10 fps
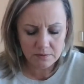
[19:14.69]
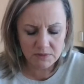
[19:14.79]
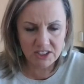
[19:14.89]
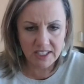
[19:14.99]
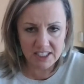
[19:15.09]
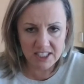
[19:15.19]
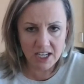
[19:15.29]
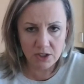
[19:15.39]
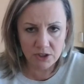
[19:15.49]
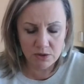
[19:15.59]
Did they
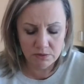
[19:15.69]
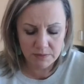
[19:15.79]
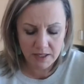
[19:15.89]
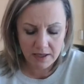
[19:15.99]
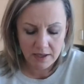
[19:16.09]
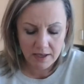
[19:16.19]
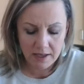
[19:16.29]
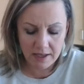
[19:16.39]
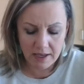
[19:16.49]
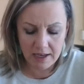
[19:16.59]
tell you?
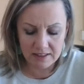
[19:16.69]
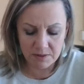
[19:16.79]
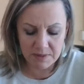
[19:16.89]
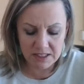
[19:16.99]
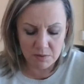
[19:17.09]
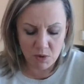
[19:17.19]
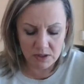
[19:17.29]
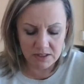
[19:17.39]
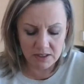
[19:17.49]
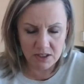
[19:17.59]
He asked of Mr.
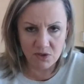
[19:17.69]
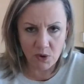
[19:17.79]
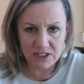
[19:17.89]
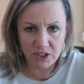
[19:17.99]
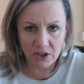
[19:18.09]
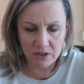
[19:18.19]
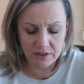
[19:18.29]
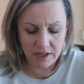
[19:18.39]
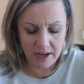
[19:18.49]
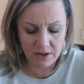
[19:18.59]
Morrison, his voice curt,
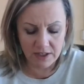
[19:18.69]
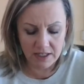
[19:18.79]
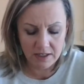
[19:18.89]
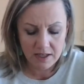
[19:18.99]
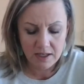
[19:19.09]
angry.